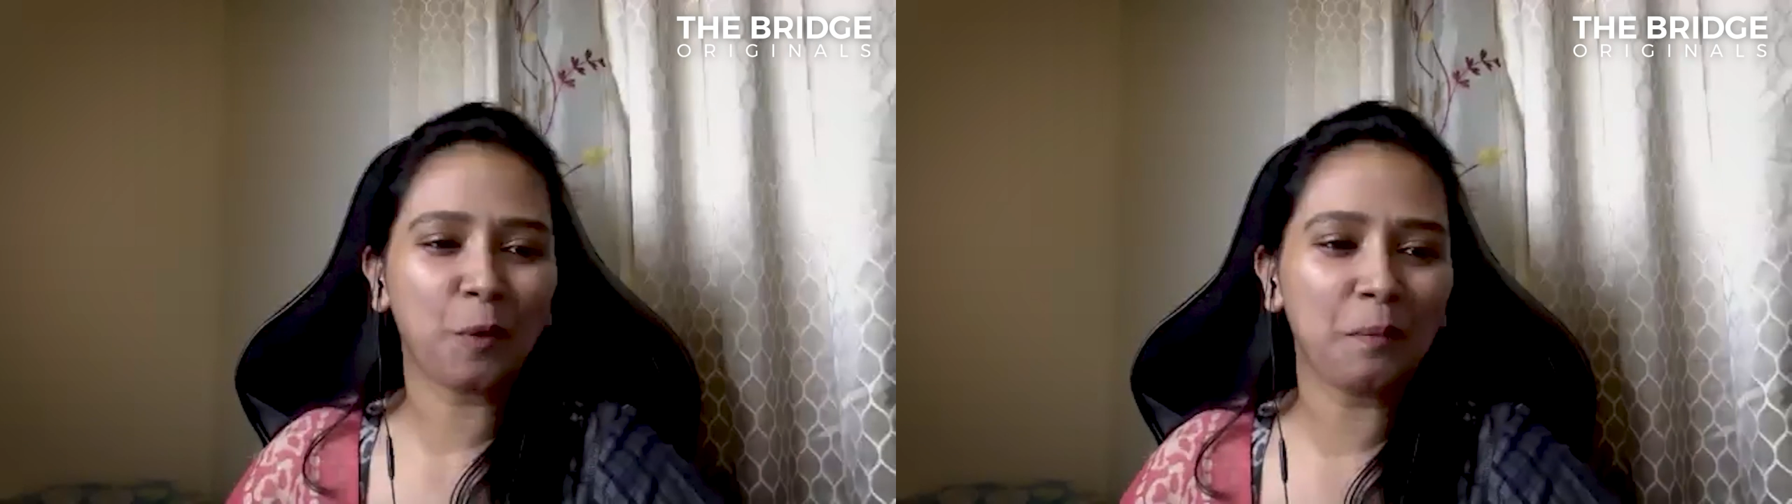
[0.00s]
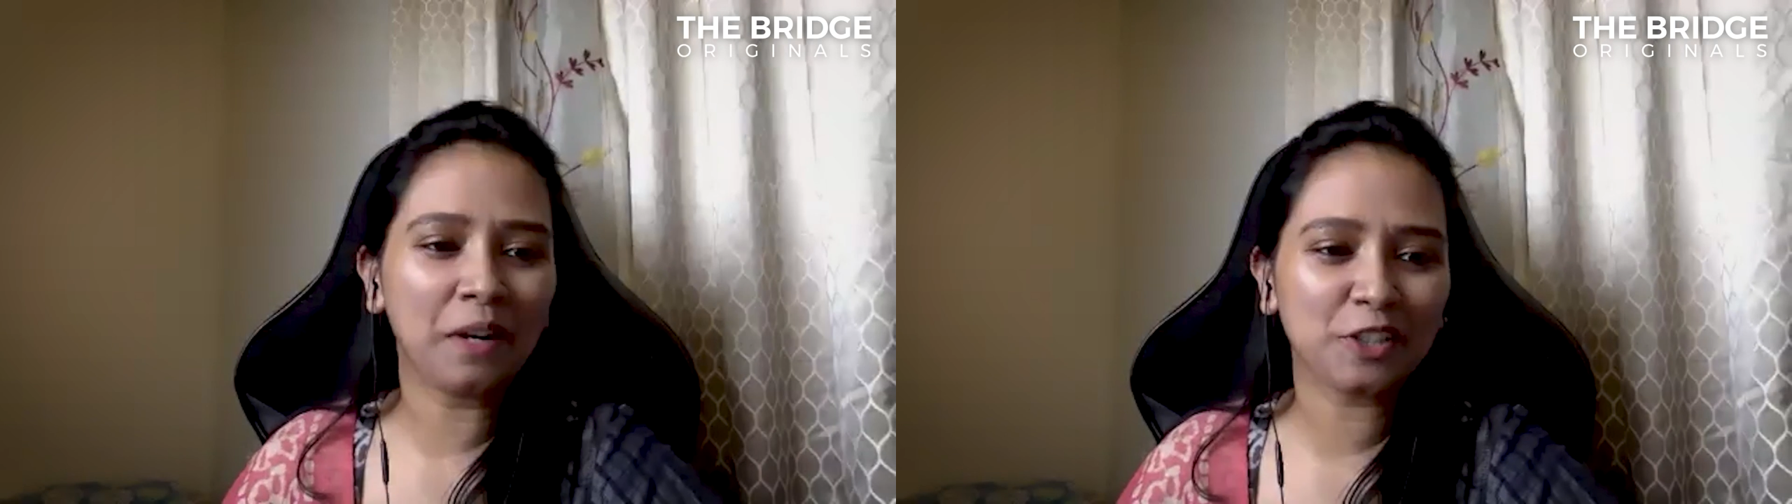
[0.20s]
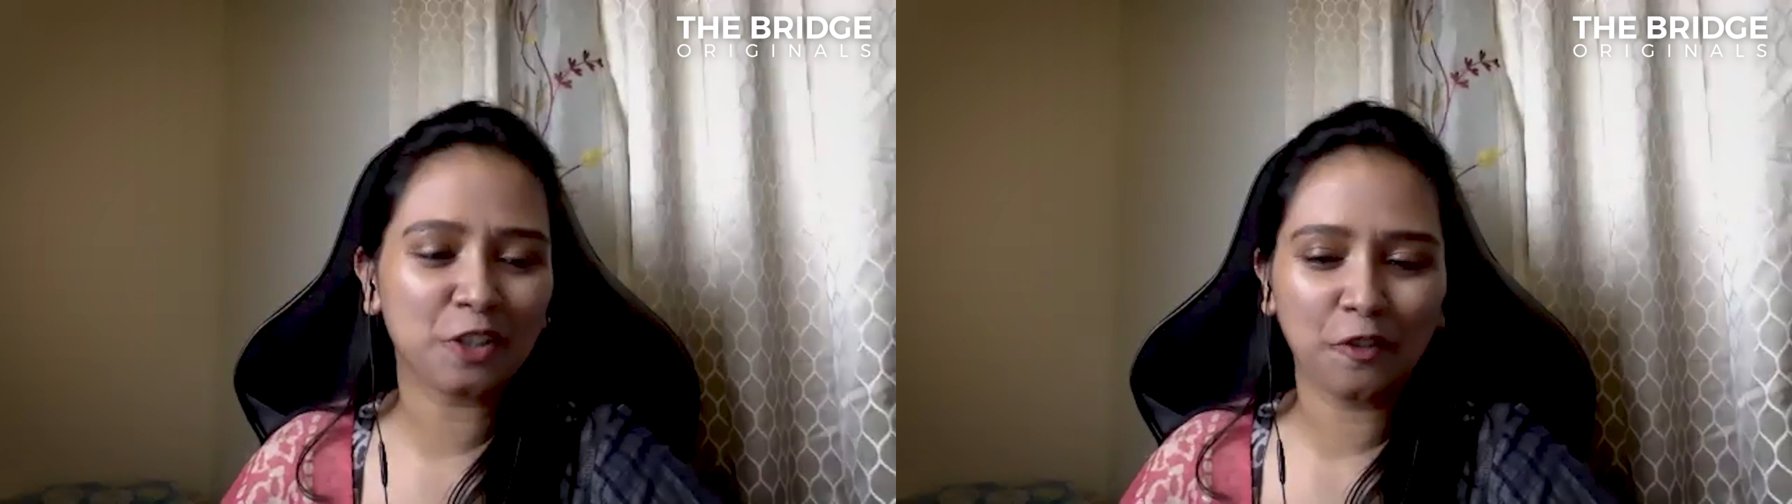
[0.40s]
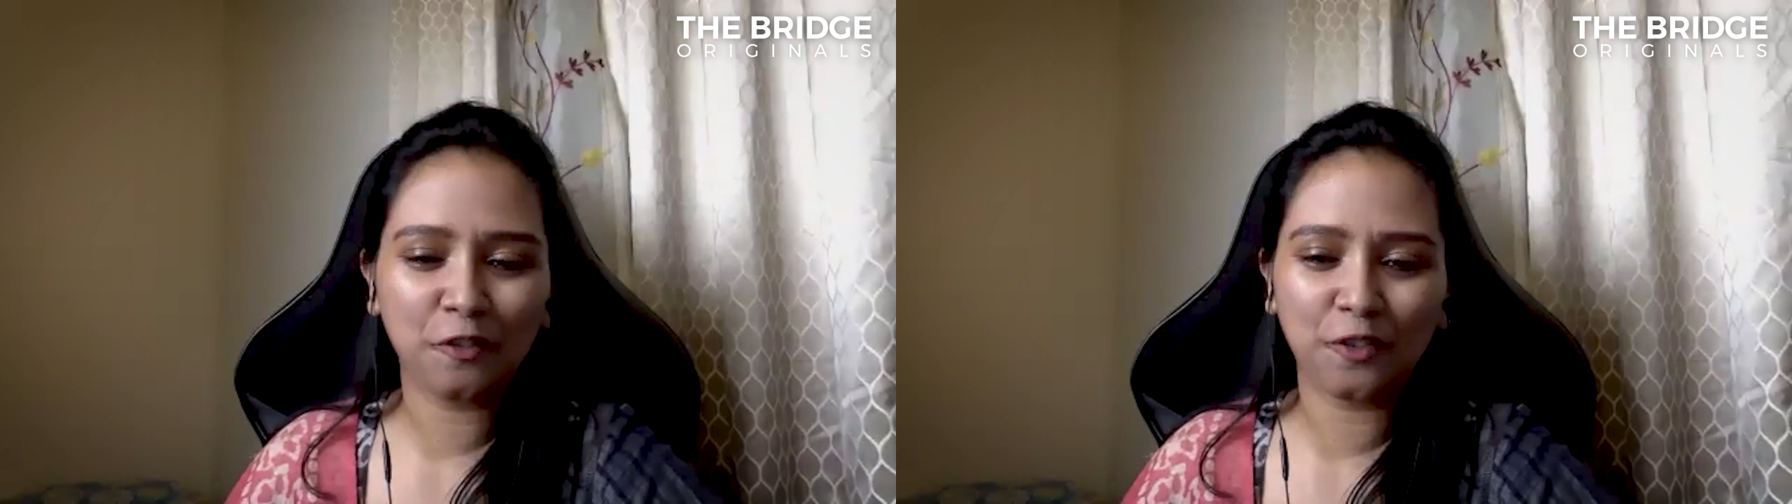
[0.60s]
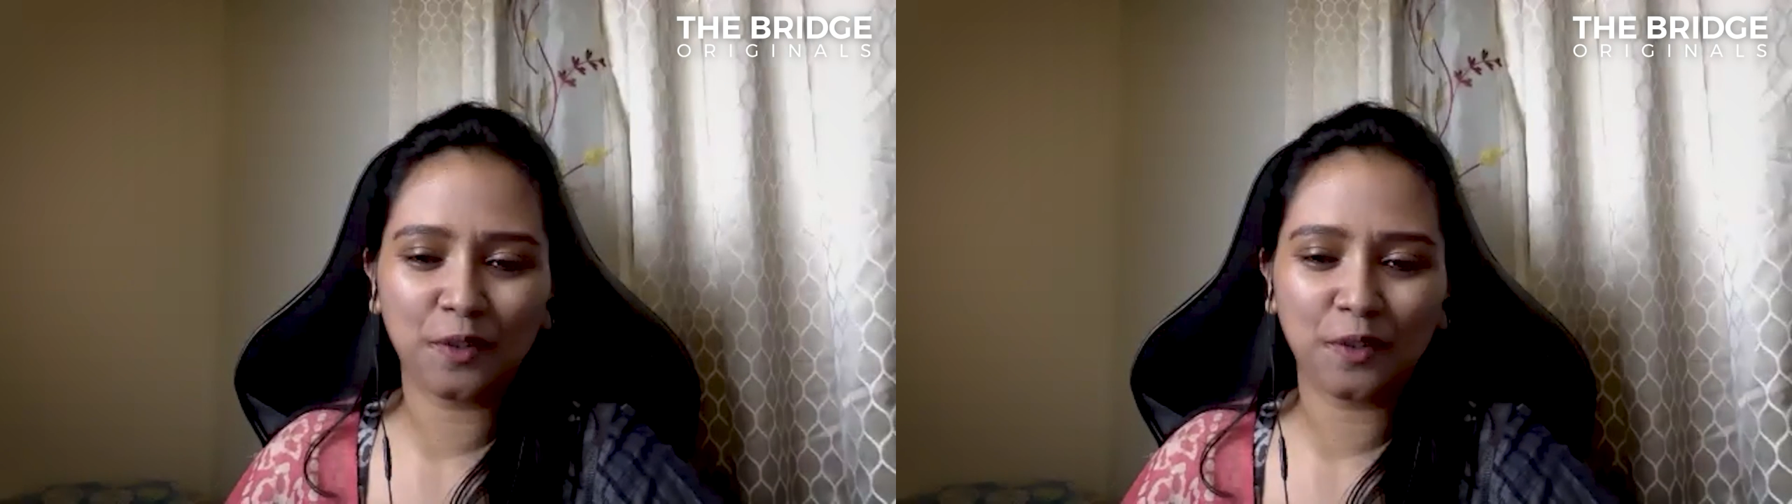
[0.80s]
much of